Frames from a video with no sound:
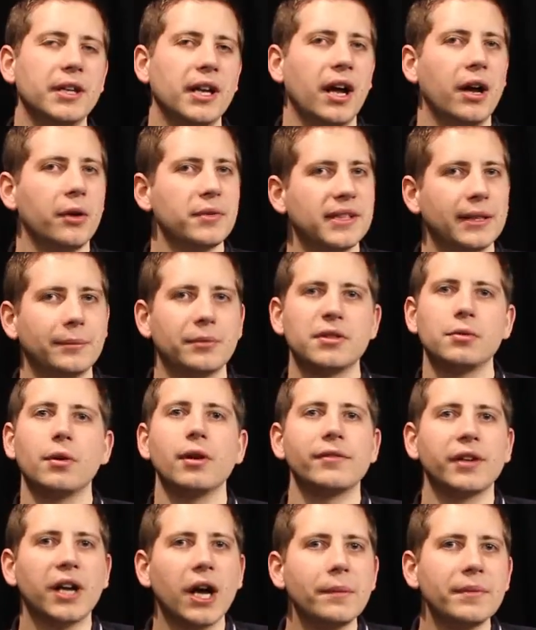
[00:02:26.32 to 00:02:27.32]
I was able to
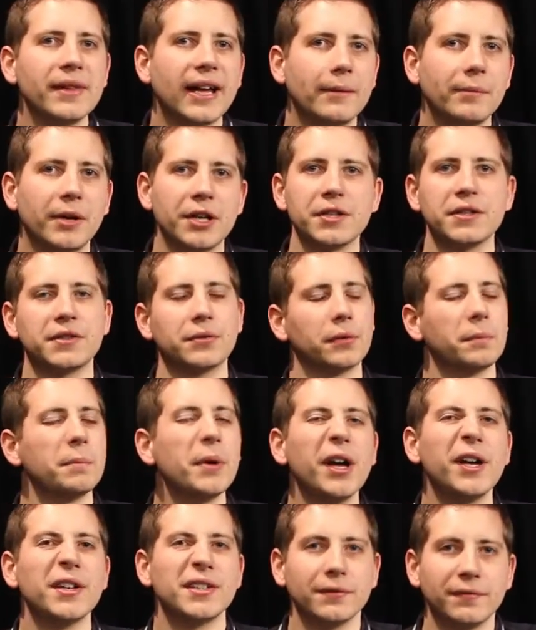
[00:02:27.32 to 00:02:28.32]
overcome that by just sort of
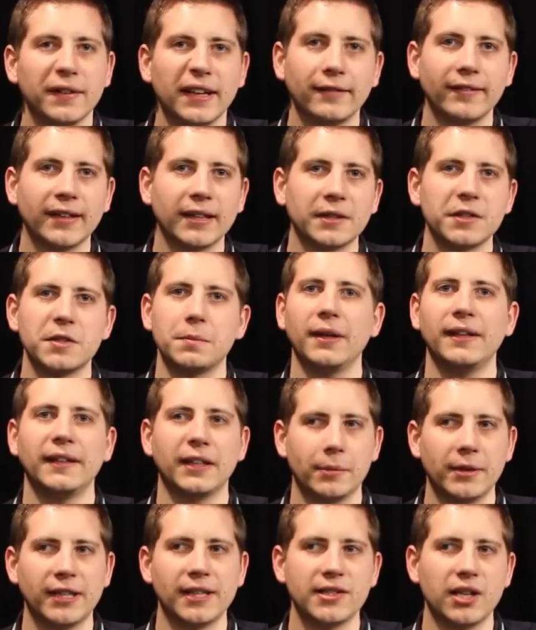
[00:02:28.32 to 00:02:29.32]
persevering,
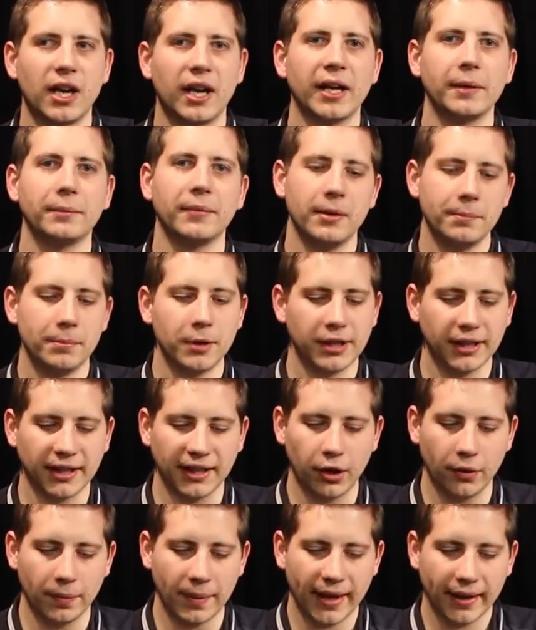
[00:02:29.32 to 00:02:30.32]
spending a bit of time and putting
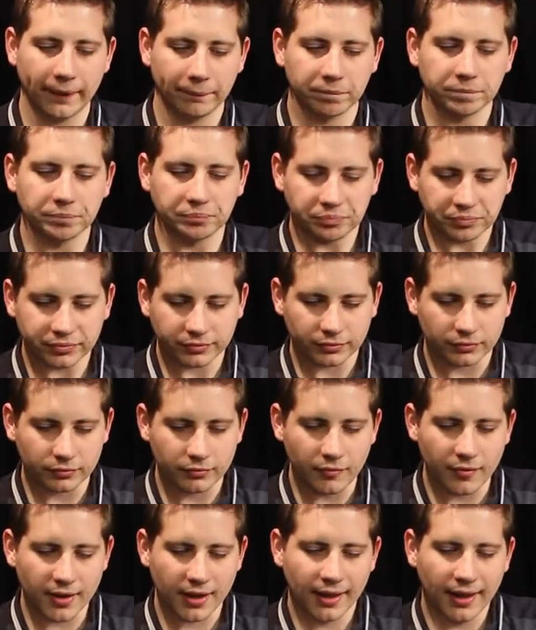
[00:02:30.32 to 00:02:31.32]
it on there.
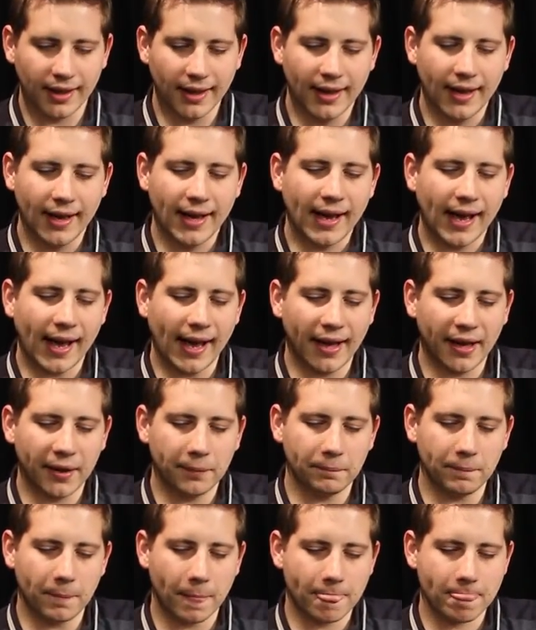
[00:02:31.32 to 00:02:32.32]

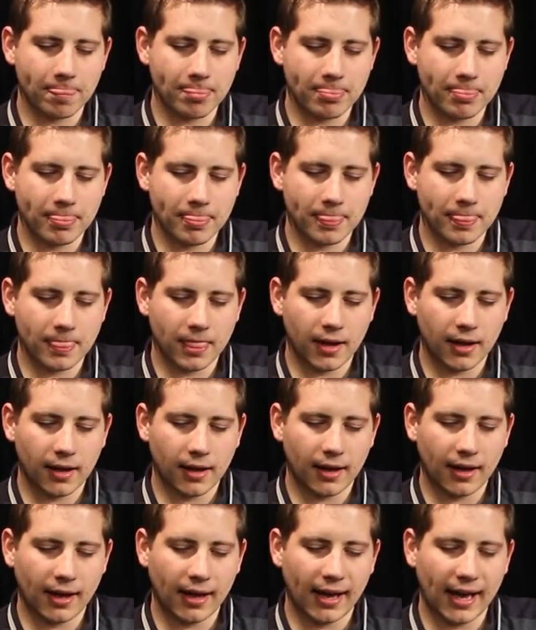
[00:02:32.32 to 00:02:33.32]

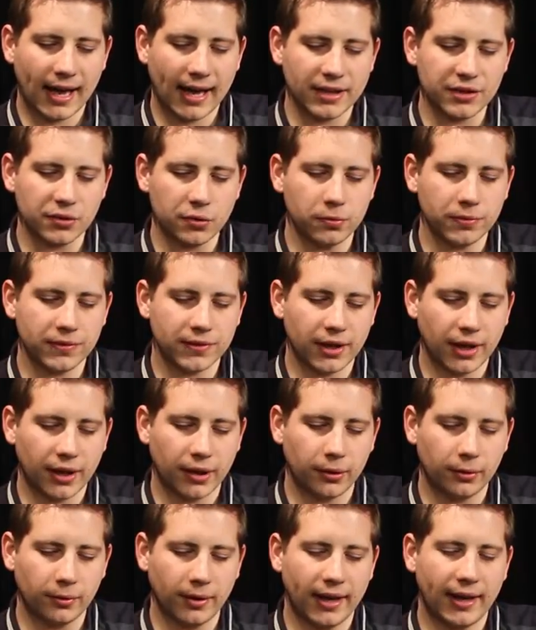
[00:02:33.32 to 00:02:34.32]
And
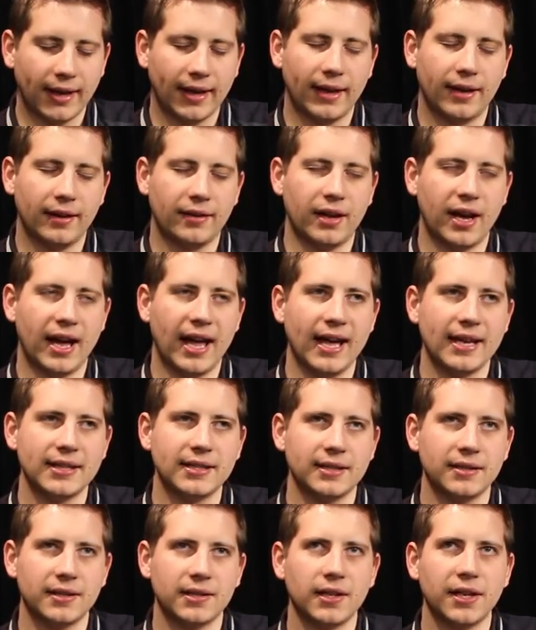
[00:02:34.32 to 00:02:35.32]
also, I
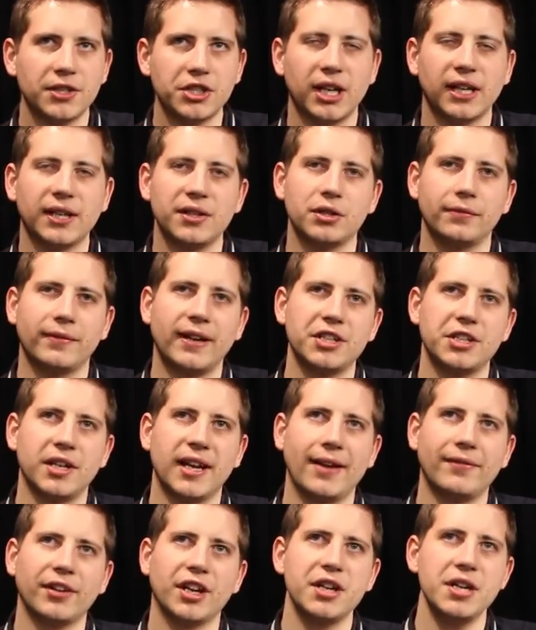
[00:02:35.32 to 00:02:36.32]
had the slight challenge of
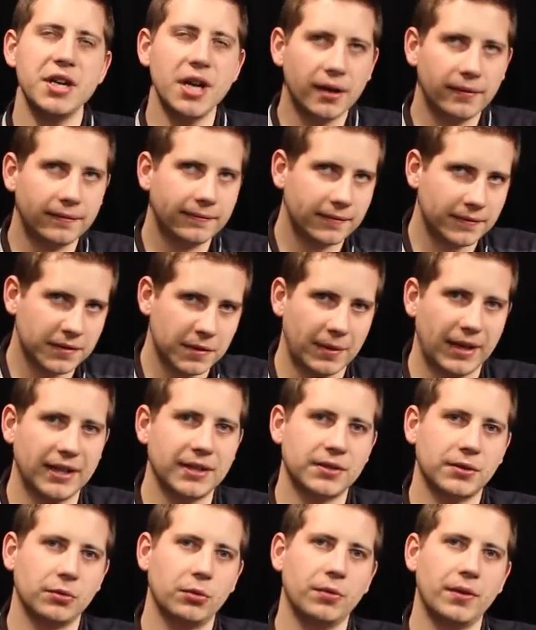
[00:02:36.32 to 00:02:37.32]
actually having enough
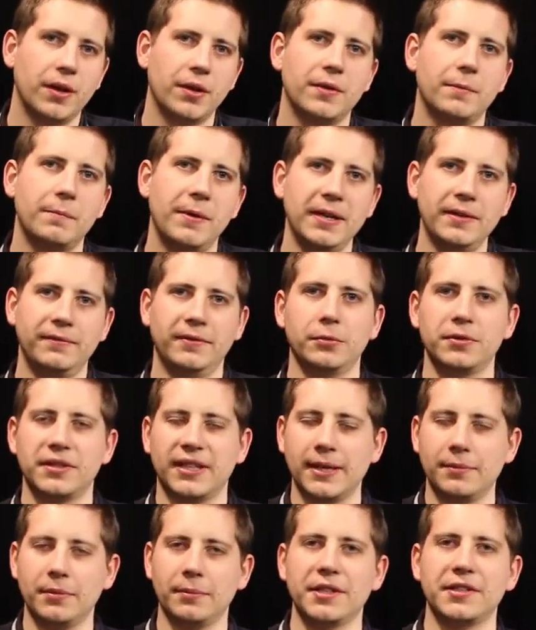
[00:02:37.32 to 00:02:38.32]
space. So although the benefit was
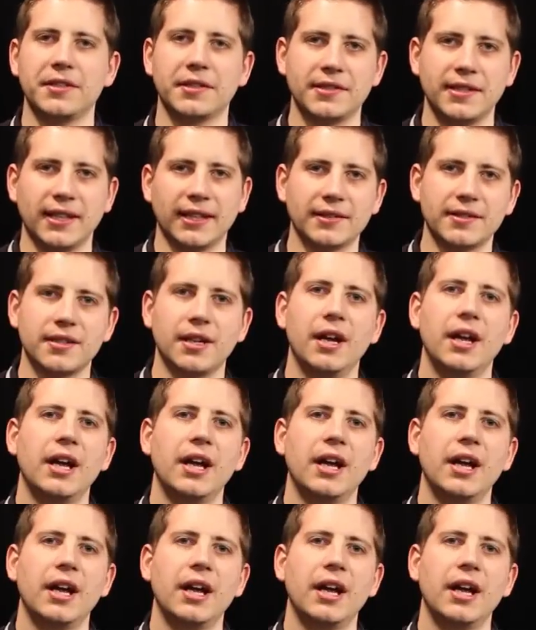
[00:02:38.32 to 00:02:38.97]
keeping me succinct,